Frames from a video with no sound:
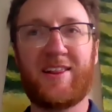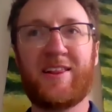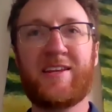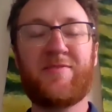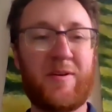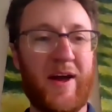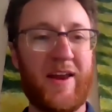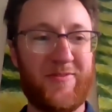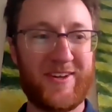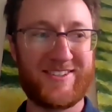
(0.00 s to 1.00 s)
leaving
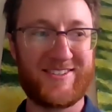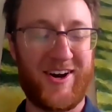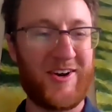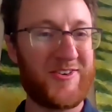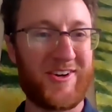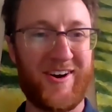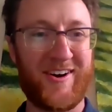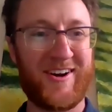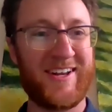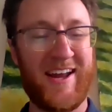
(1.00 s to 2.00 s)
benefits on your
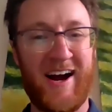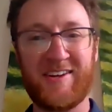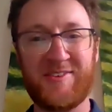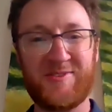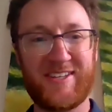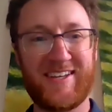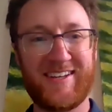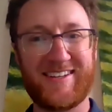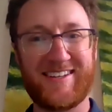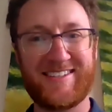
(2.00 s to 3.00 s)
card and not using it